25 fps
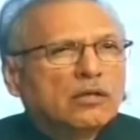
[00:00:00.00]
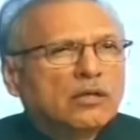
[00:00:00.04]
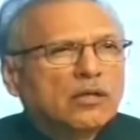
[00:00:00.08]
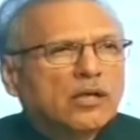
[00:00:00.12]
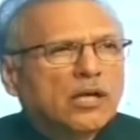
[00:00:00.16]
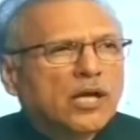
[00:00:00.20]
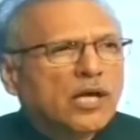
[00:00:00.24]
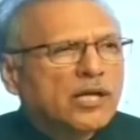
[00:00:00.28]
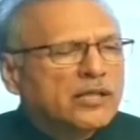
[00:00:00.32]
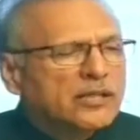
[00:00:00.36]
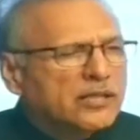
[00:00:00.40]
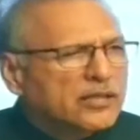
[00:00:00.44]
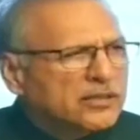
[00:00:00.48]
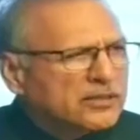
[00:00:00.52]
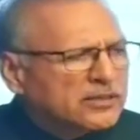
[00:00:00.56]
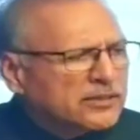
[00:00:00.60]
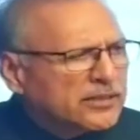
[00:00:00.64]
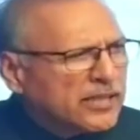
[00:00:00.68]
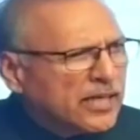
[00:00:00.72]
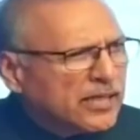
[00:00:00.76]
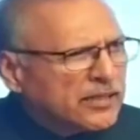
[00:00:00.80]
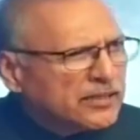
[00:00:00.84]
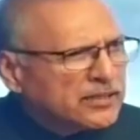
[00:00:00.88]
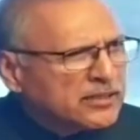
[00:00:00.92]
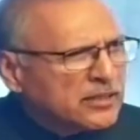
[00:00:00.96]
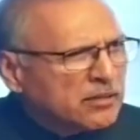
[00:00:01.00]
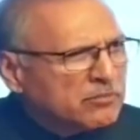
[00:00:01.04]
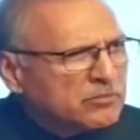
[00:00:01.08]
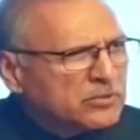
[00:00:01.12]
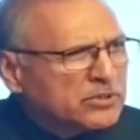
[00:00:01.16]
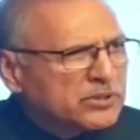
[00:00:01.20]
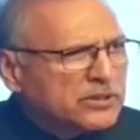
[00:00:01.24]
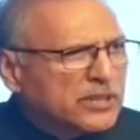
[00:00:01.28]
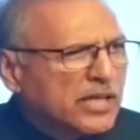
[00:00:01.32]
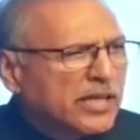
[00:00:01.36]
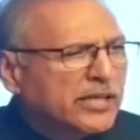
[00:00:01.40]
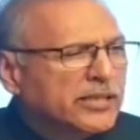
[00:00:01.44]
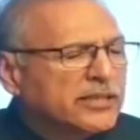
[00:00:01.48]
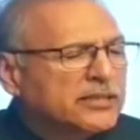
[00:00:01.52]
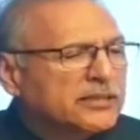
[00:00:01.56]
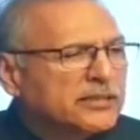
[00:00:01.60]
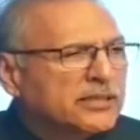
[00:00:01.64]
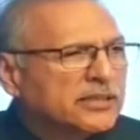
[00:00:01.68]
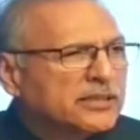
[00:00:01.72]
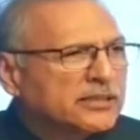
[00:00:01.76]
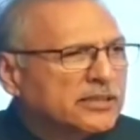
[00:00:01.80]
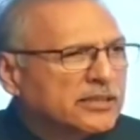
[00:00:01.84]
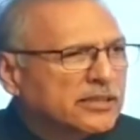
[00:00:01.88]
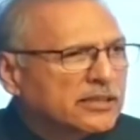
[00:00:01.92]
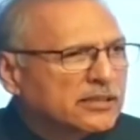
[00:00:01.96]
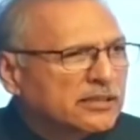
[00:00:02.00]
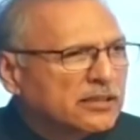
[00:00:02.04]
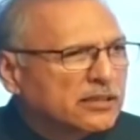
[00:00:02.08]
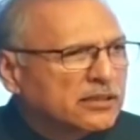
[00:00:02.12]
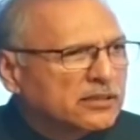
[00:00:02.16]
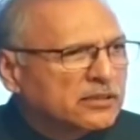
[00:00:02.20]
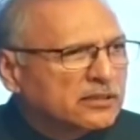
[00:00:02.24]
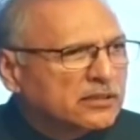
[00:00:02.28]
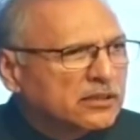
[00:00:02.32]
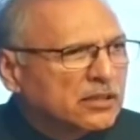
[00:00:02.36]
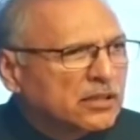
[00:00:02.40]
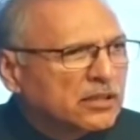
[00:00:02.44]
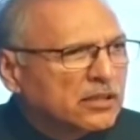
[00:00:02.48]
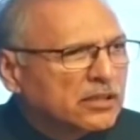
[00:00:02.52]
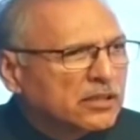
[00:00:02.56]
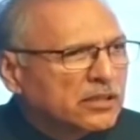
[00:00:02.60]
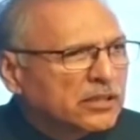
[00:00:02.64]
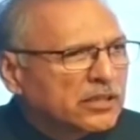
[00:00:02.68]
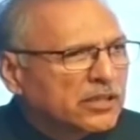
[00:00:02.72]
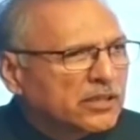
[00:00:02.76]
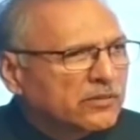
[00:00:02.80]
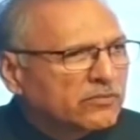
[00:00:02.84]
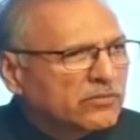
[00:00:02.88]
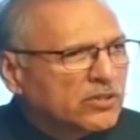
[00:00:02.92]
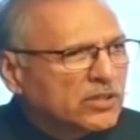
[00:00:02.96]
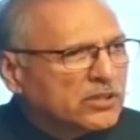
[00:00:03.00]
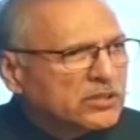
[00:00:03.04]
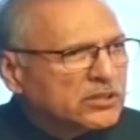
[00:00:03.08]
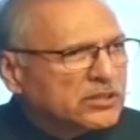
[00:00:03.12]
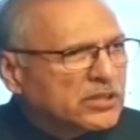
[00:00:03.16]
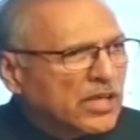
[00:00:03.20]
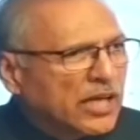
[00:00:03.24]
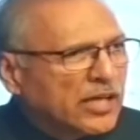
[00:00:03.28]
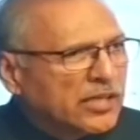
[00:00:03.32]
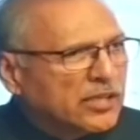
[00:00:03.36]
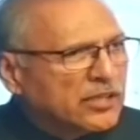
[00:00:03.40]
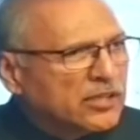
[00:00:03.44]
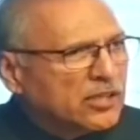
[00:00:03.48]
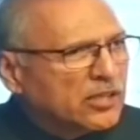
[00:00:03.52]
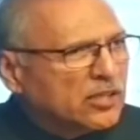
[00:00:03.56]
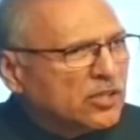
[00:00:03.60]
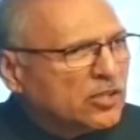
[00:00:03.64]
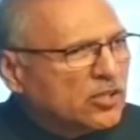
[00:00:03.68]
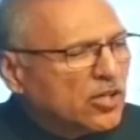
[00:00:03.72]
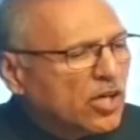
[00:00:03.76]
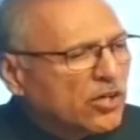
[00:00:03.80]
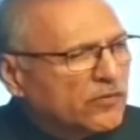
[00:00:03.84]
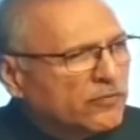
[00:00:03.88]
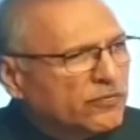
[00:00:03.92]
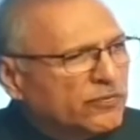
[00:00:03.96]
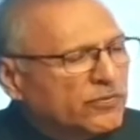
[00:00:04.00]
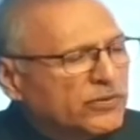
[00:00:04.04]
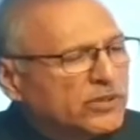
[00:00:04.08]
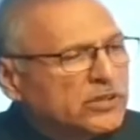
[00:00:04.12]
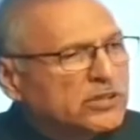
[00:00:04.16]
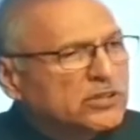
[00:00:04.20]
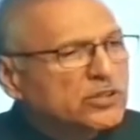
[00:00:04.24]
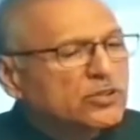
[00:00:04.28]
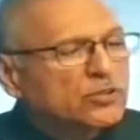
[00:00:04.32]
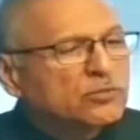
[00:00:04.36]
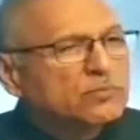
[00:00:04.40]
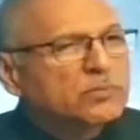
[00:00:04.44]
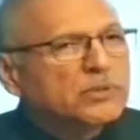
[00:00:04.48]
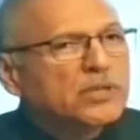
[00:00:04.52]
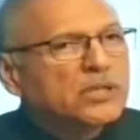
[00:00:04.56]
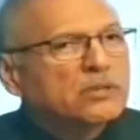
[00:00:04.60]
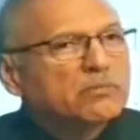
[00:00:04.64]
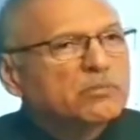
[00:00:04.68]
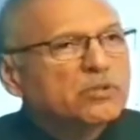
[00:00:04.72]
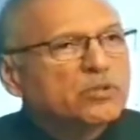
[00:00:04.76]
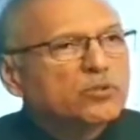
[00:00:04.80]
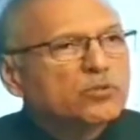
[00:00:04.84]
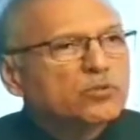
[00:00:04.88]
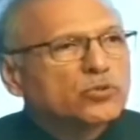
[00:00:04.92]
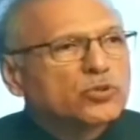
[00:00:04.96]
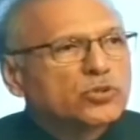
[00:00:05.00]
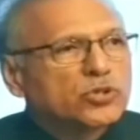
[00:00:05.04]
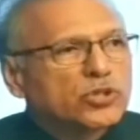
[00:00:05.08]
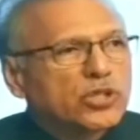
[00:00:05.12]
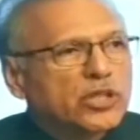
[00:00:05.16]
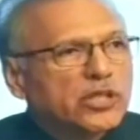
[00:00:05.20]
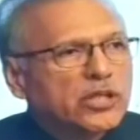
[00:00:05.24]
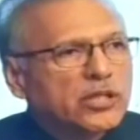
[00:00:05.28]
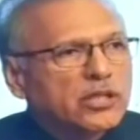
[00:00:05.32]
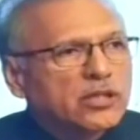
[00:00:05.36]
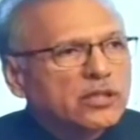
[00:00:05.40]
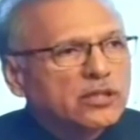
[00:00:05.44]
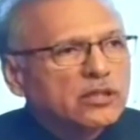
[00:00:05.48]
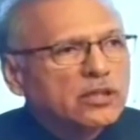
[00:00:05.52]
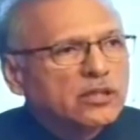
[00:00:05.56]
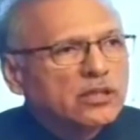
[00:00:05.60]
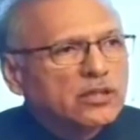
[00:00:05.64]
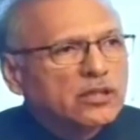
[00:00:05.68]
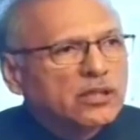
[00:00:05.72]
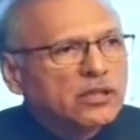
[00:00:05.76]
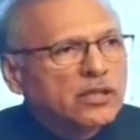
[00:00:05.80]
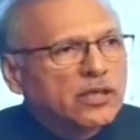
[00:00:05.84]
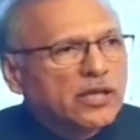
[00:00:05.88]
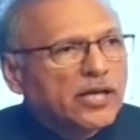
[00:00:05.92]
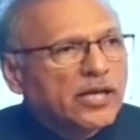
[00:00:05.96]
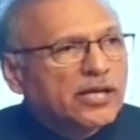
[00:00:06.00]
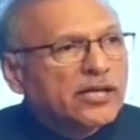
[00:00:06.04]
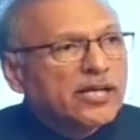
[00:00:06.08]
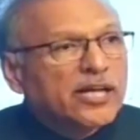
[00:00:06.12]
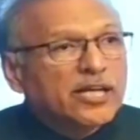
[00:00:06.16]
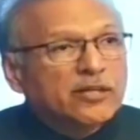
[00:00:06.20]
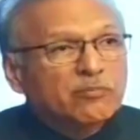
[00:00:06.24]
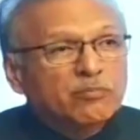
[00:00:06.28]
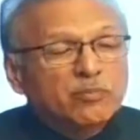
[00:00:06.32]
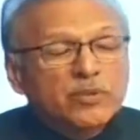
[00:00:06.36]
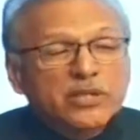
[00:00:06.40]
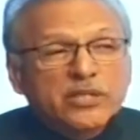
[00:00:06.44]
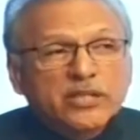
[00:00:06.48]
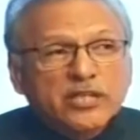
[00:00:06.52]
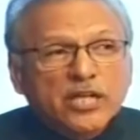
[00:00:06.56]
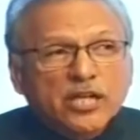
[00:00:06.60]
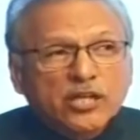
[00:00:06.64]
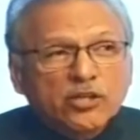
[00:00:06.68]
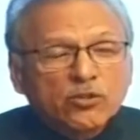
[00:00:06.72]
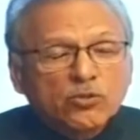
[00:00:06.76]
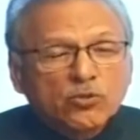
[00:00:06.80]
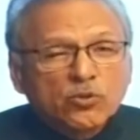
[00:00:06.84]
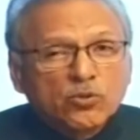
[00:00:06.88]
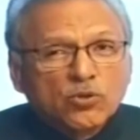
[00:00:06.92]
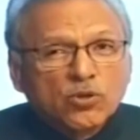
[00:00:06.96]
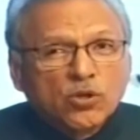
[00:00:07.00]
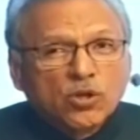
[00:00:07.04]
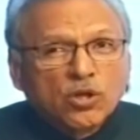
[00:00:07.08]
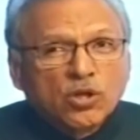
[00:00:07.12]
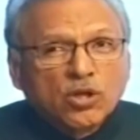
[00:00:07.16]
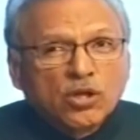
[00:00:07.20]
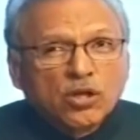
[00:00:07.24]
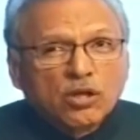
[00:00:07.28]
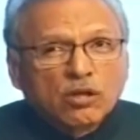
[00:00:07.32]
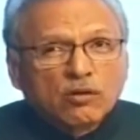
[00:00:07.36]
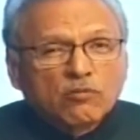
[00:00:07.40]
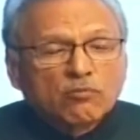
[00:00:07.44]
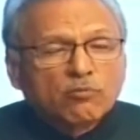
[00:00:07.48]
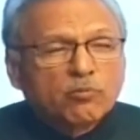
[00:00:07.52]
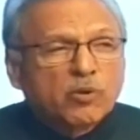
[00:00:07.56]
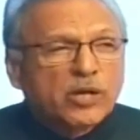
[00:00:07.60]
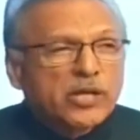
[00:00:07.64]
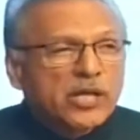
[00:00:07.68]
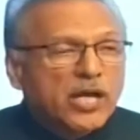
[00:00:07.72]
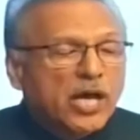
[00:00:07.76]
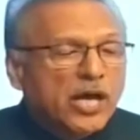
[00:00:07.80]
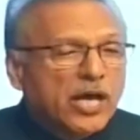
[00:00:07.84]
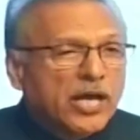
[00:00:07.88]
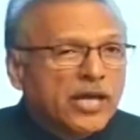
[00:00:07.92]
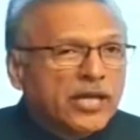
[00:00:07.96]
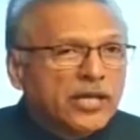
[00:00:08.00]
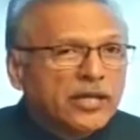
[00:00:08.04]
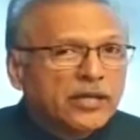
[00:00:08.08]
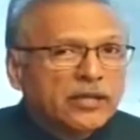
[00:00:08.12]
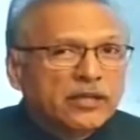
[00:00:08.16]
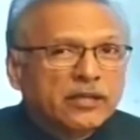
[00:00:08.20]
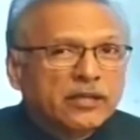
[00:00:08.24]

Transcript: understand some signs and signals, give the child the confidence to be able to share. And let me tell you, when I